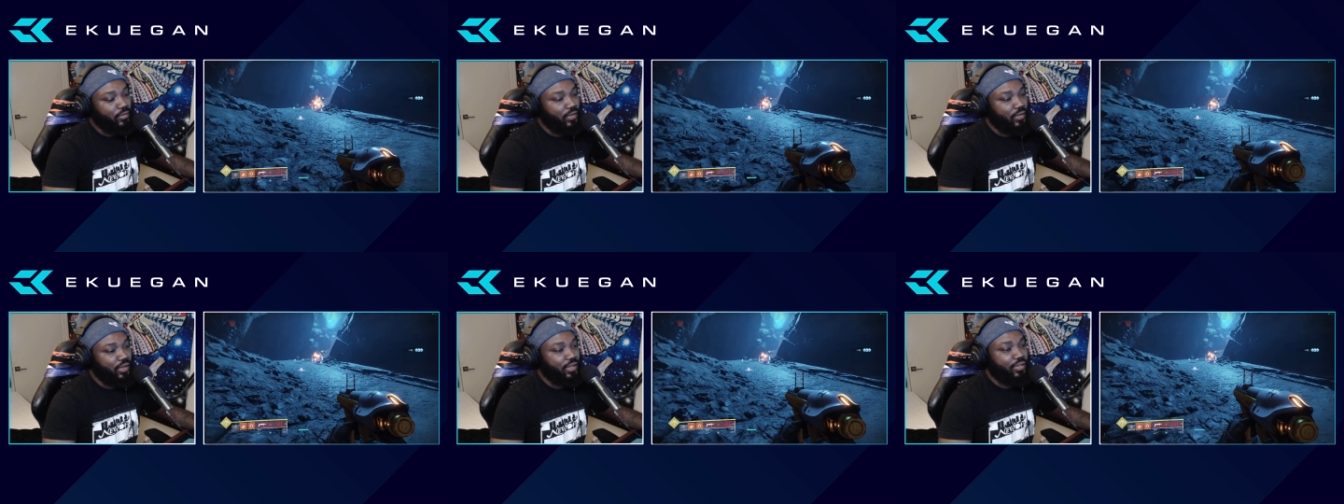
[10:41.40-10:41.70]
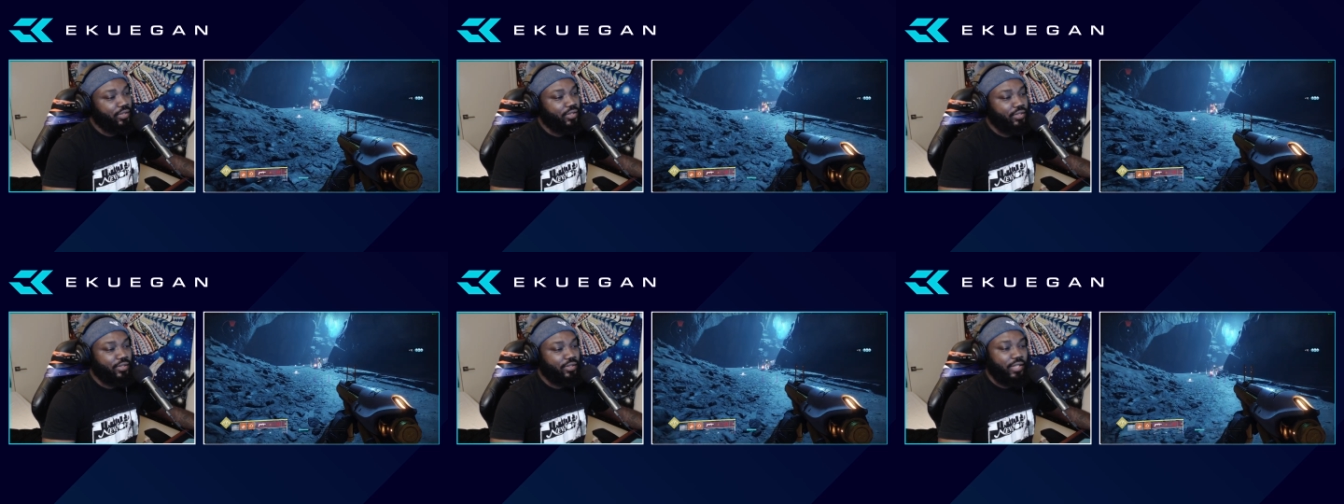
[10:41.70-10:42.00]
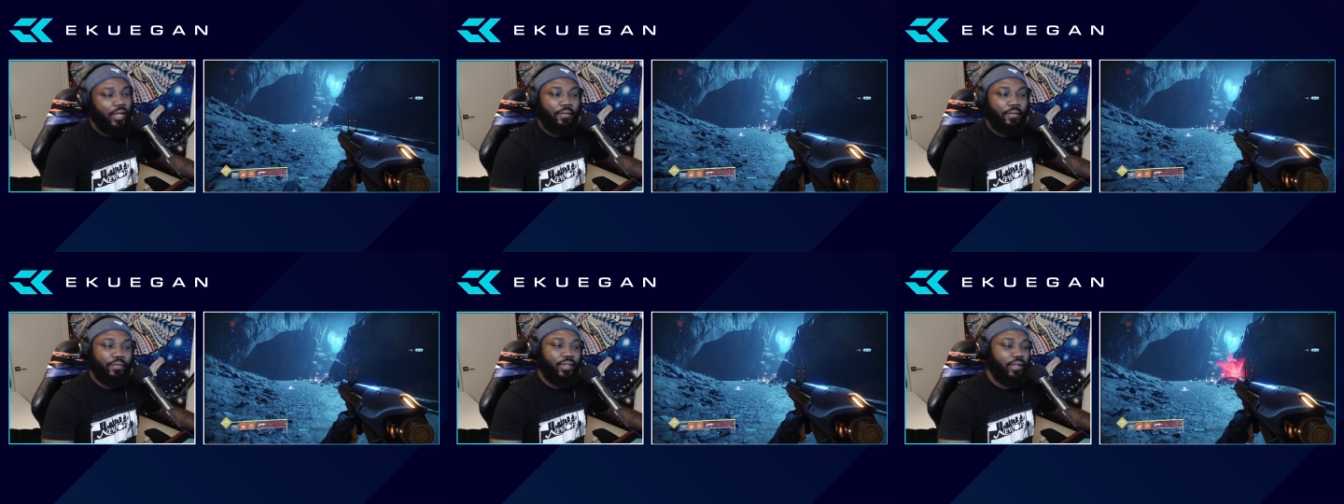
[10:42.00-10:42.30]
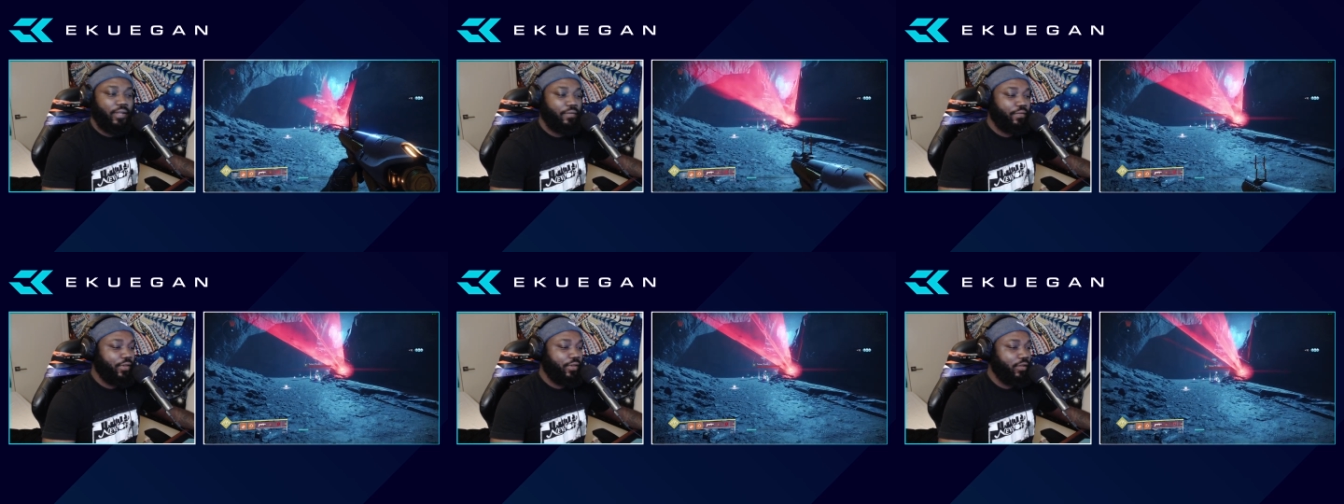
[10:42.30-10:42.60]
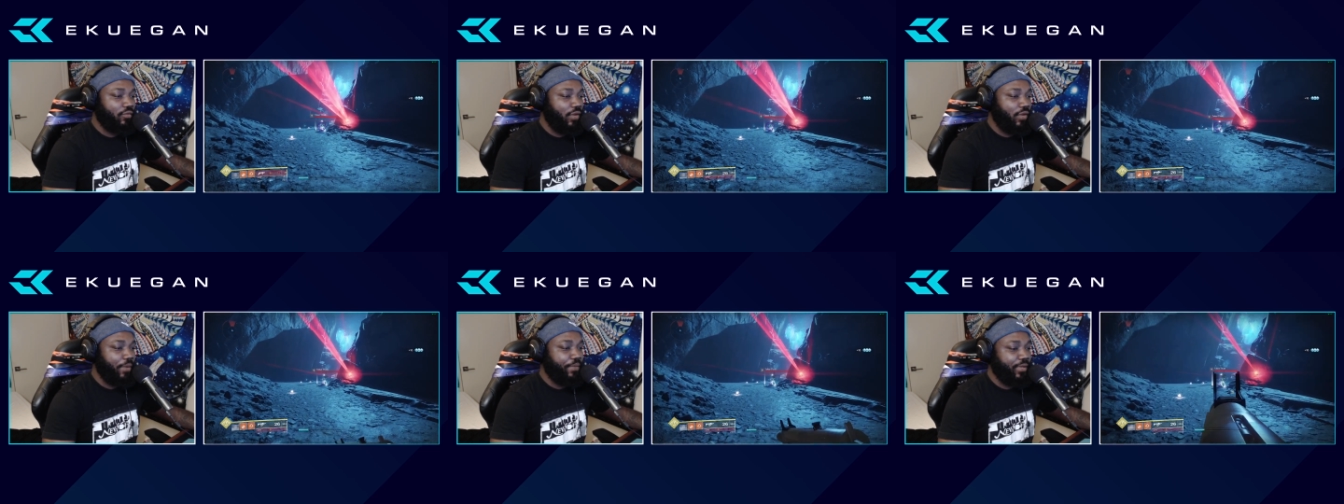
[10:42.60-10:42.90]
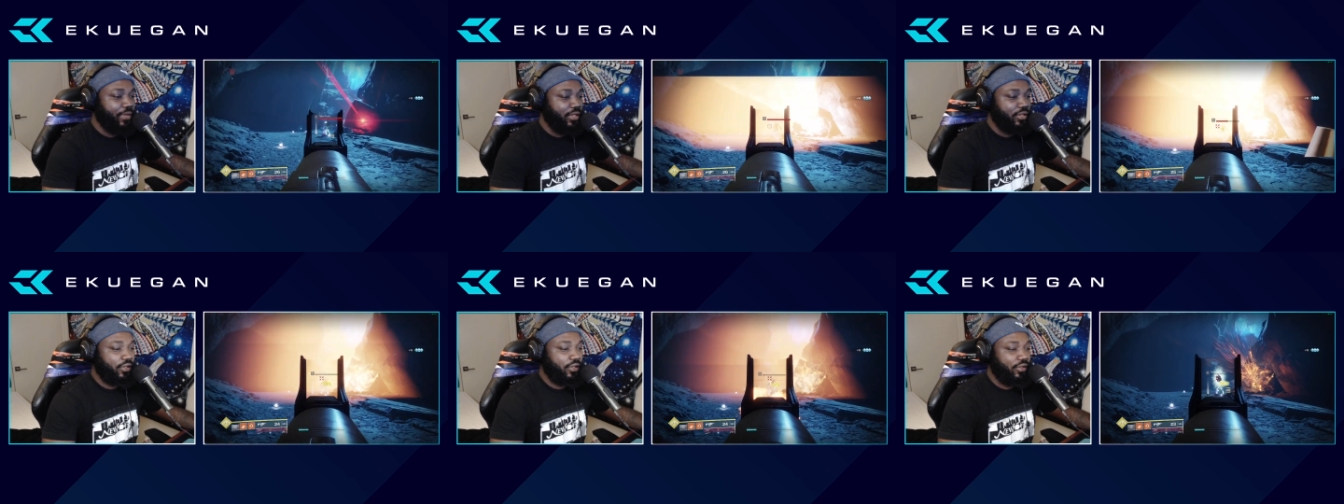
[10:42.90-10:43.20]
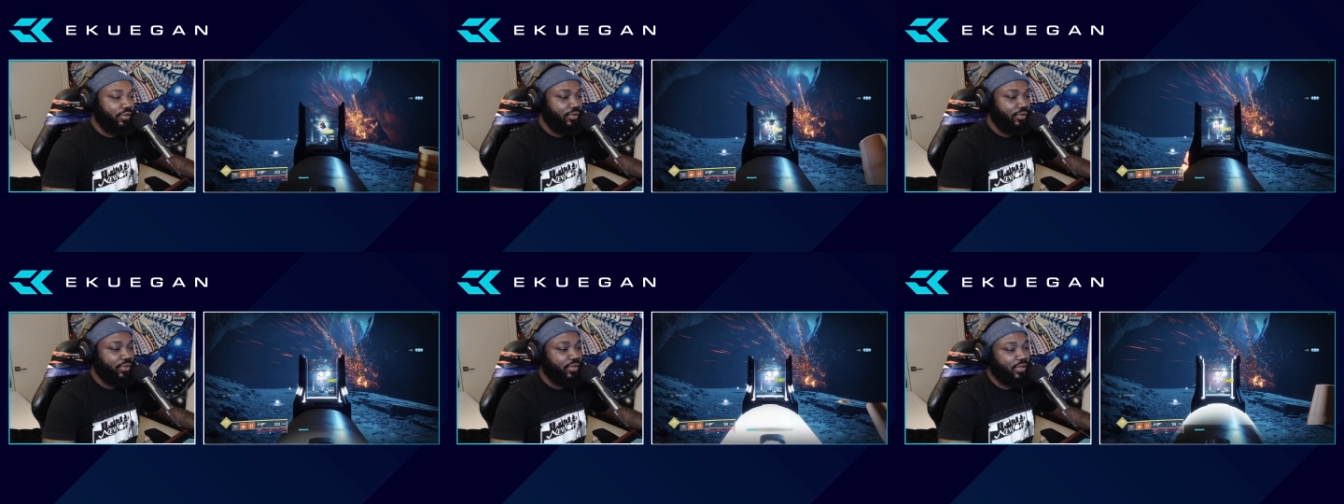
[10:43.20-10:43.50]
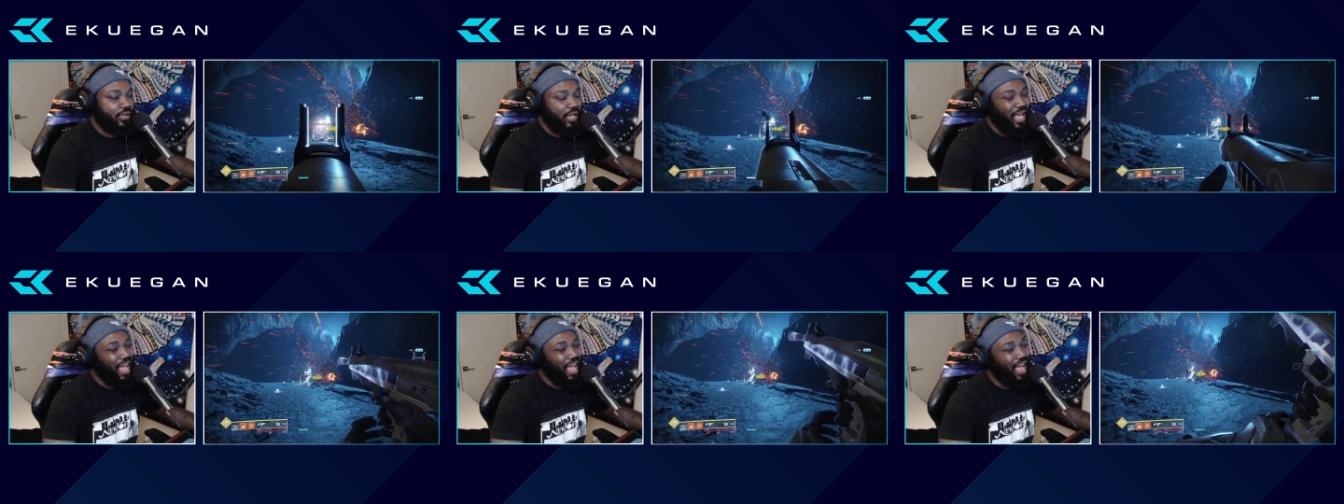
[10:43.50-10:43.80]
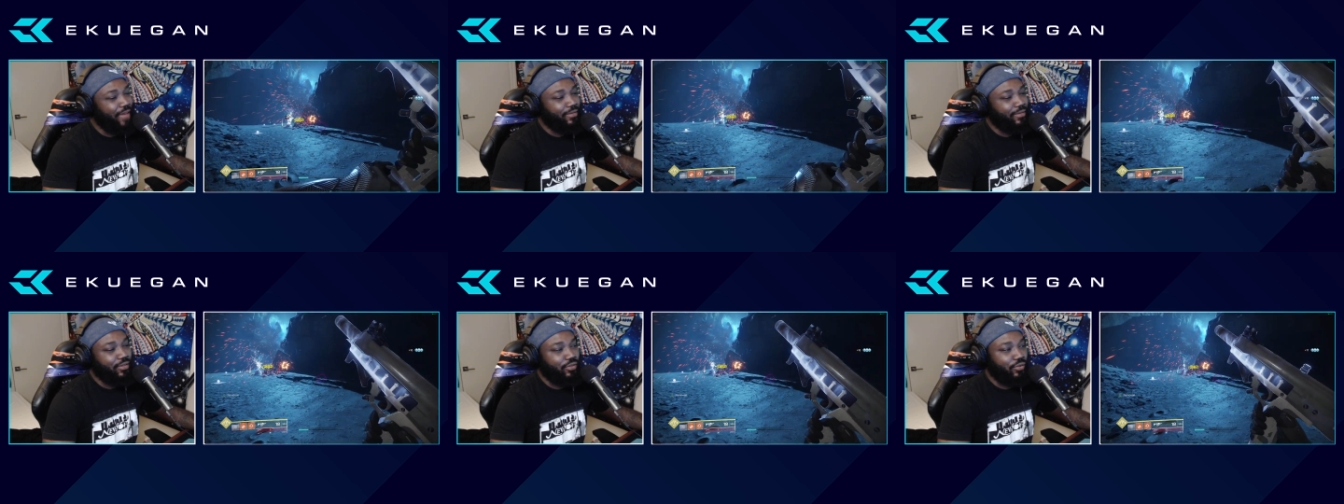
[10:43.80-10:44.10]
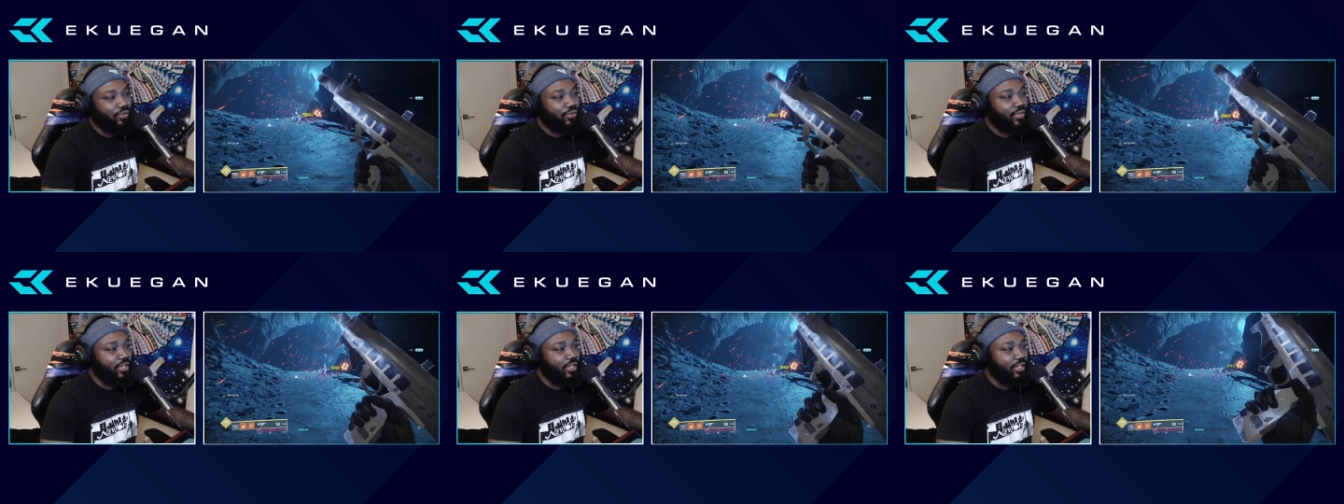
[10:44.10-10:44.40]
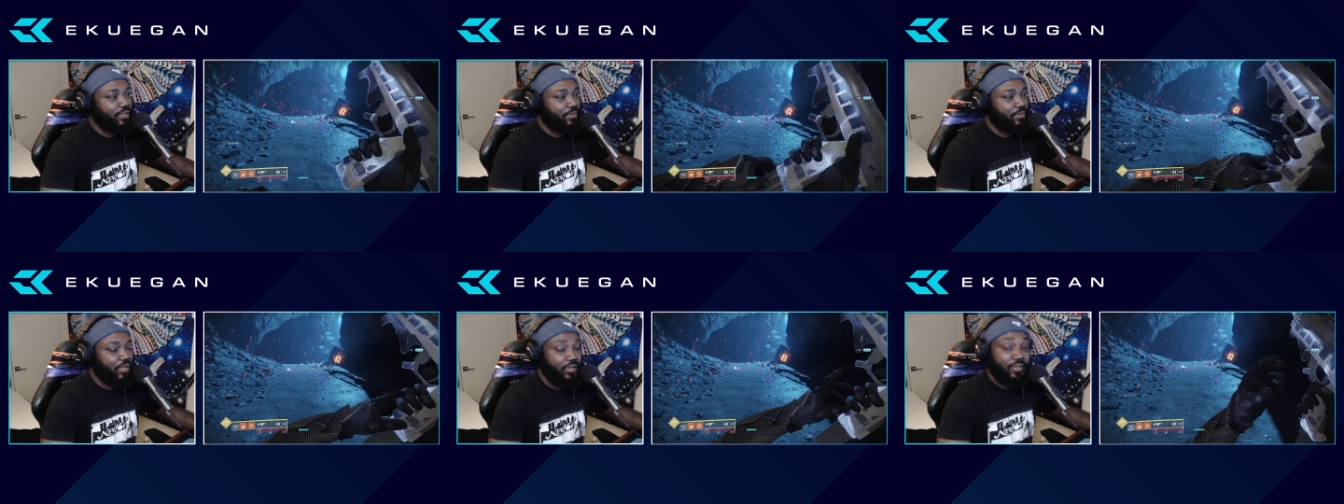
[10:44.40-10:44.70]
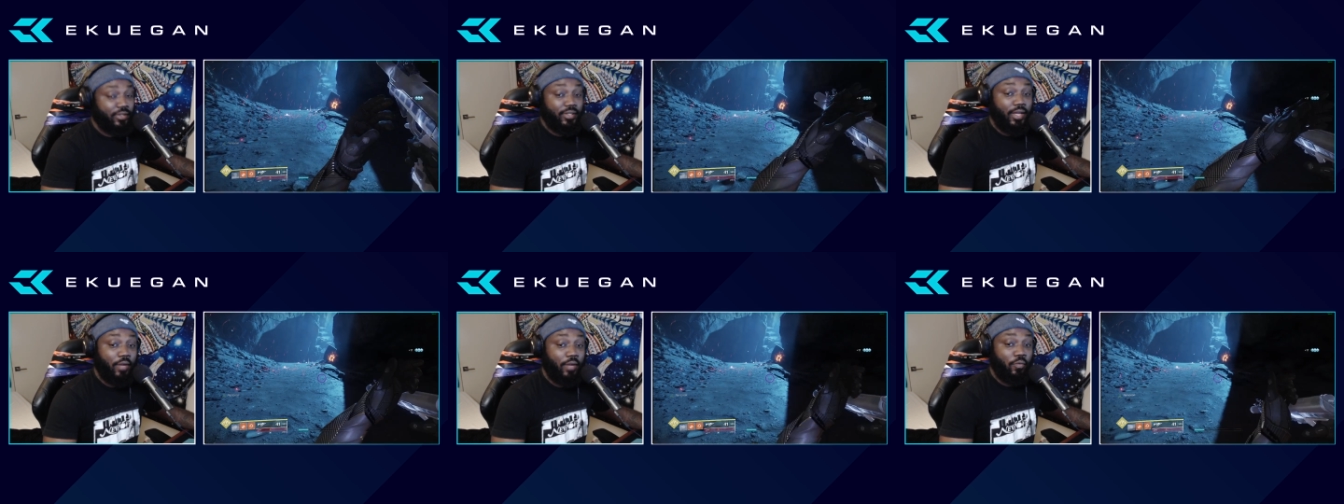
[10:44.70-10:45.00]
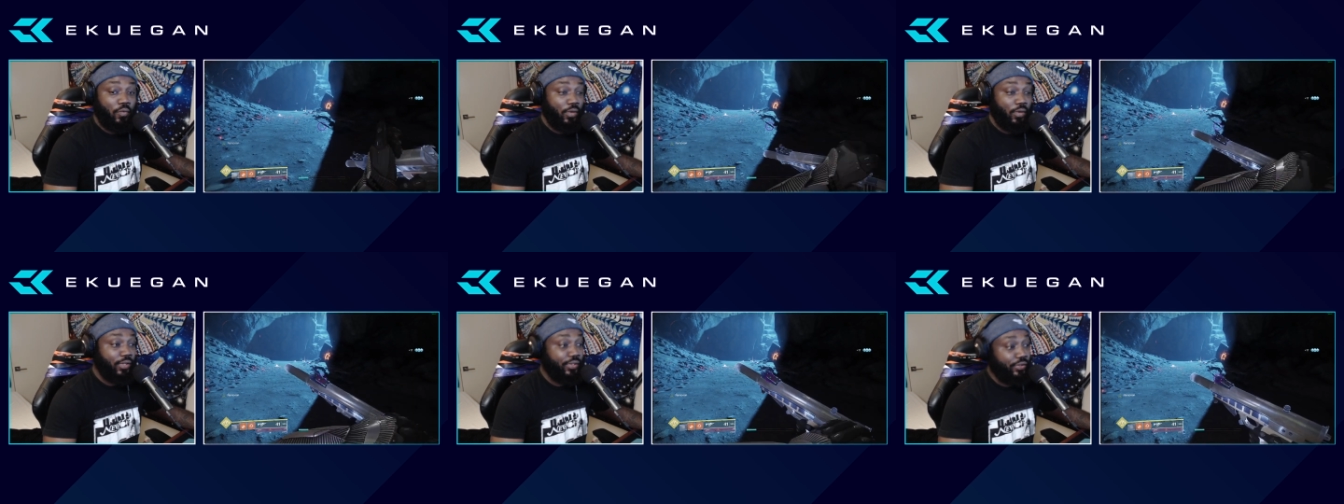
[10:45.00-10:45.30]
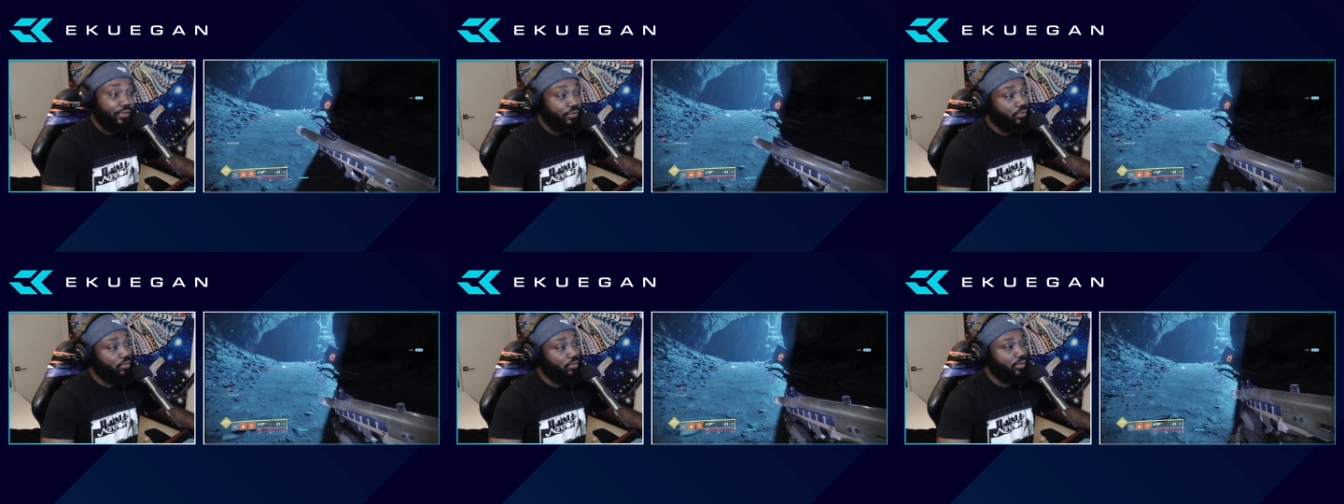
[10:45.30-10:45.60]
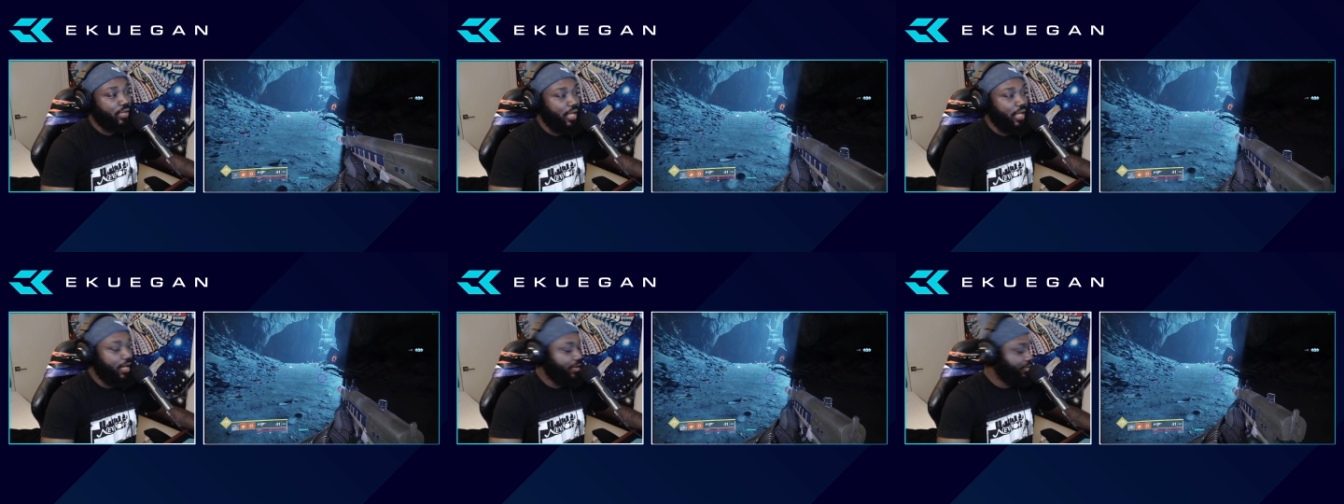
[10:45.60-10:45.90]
This is definitely a fun weapon to use. I haven't used it as much as I want to yet.